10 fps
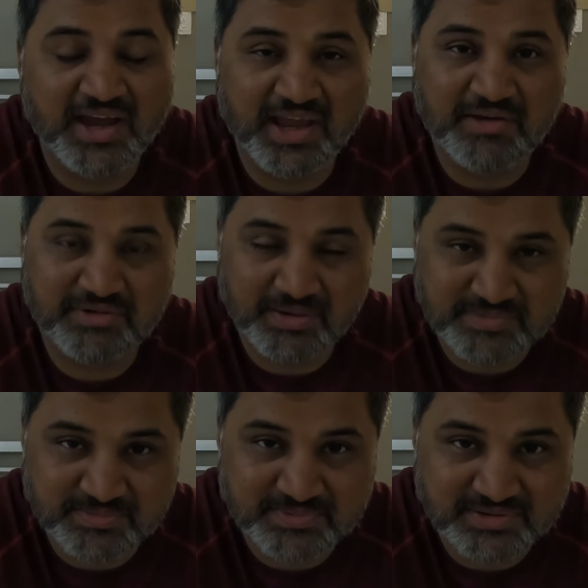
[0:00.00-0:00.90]
I have
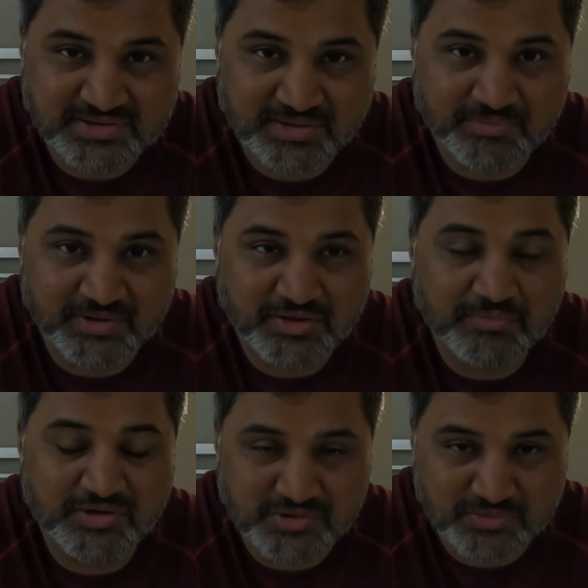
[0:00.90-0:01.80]
captured some video
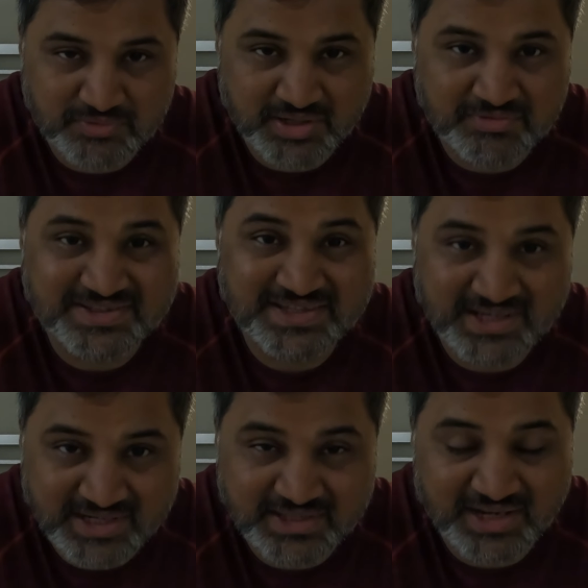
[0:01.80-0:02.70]
which you would have
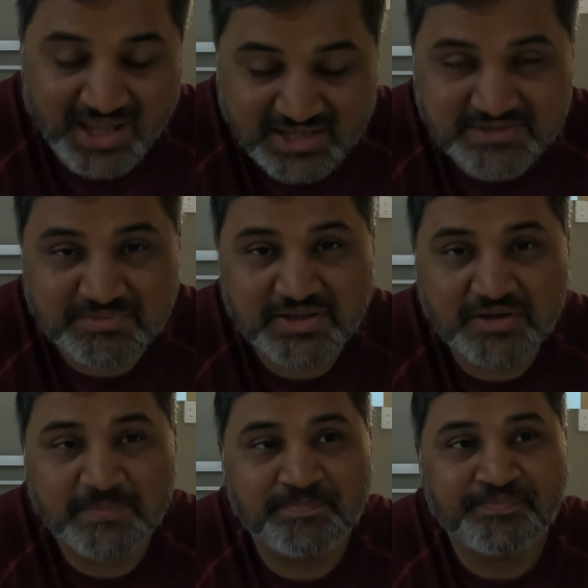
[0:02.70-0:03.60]
seen in the last video